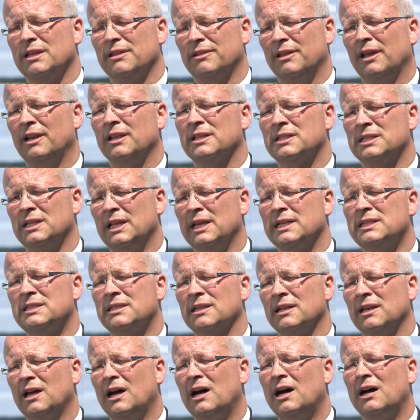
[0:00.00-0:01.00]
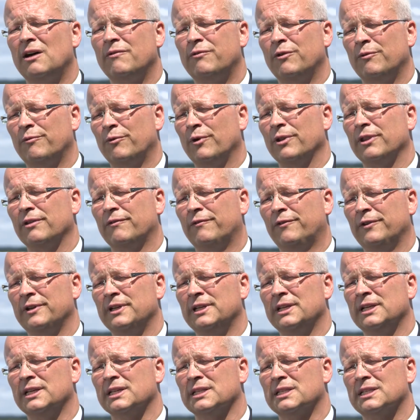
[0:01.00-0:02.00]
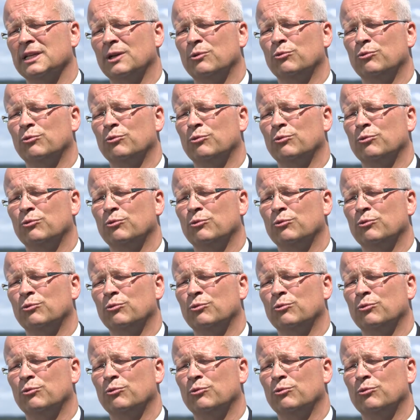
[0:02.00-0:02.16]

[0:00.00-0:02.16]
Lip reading: that is less than half of what the fleet is,